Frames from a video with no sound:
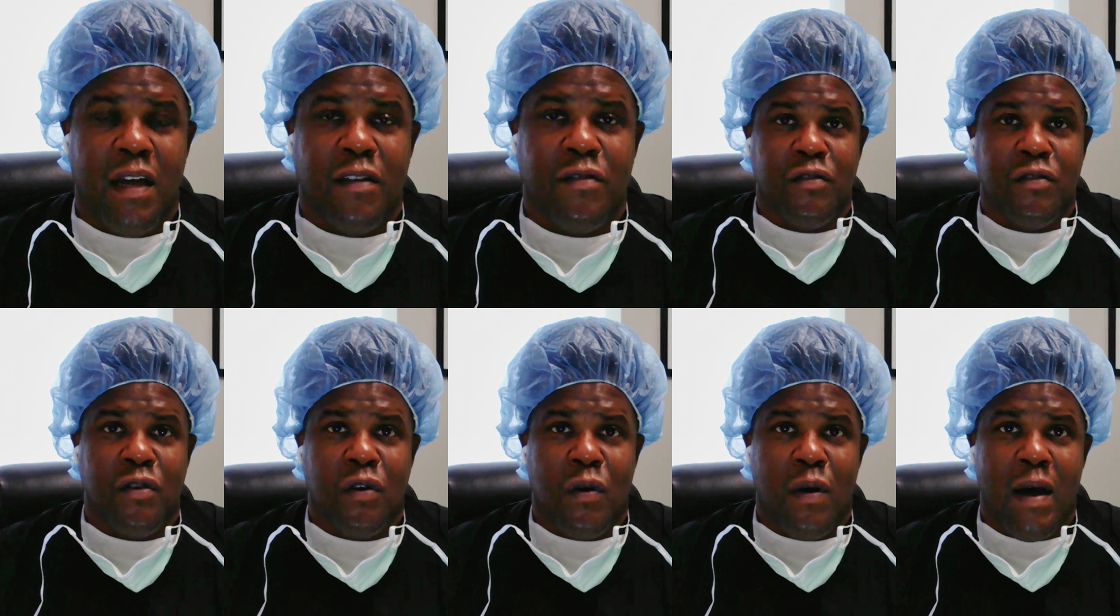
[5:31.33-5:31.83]
And
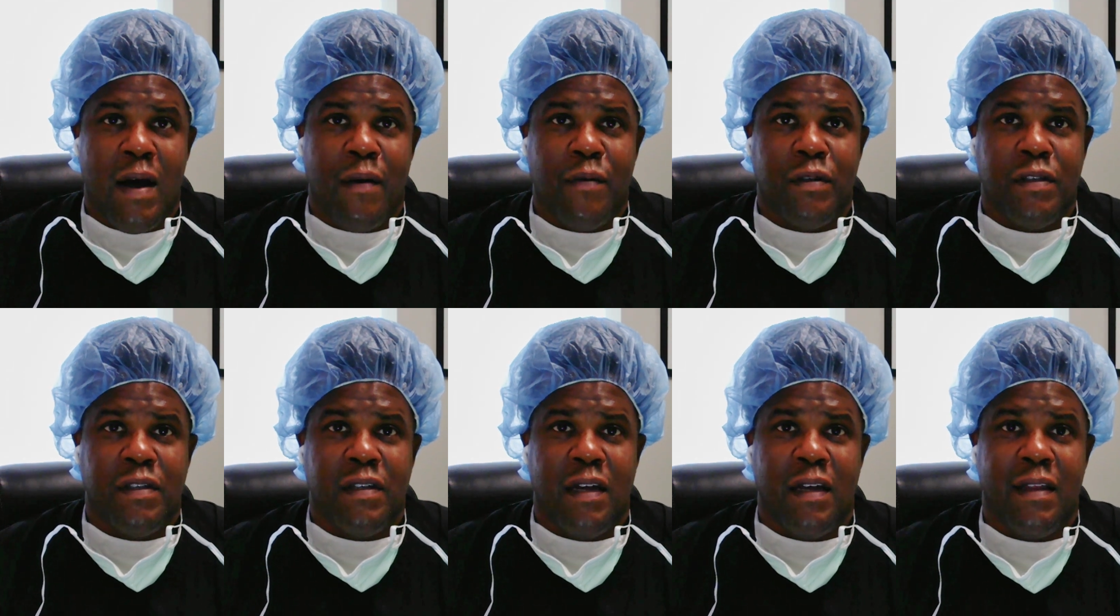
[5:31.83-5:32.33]
so I
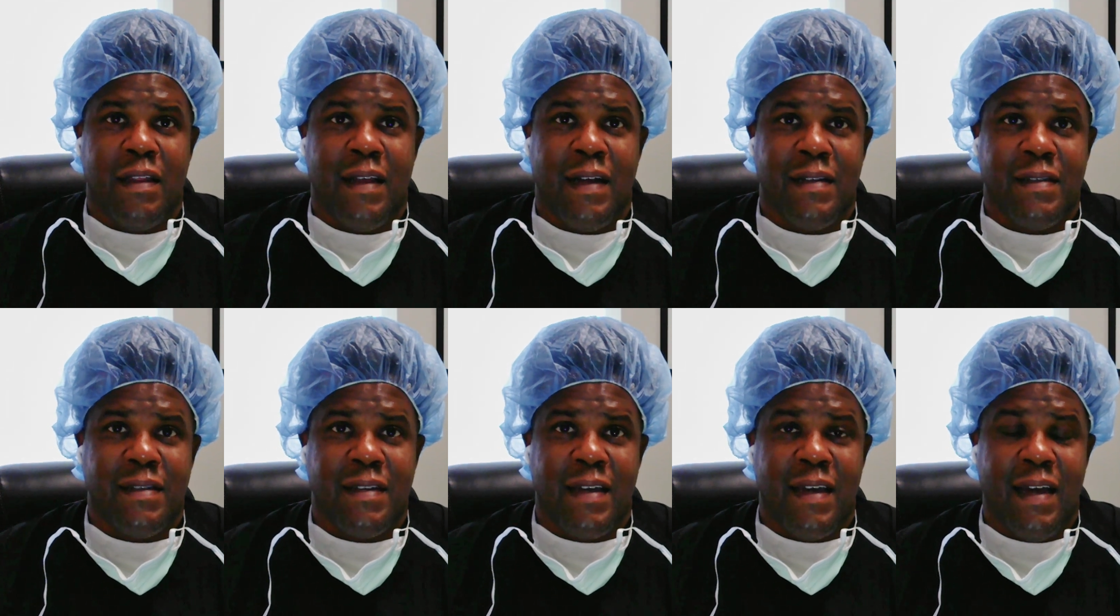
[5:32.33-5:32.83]
would say that
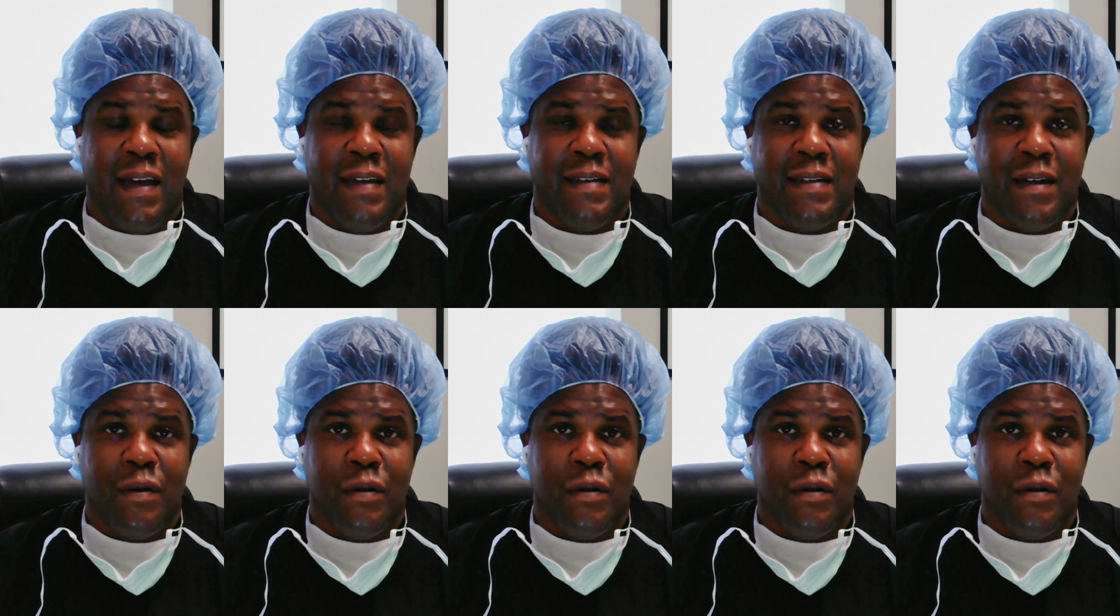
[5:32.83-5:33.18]
that's the case.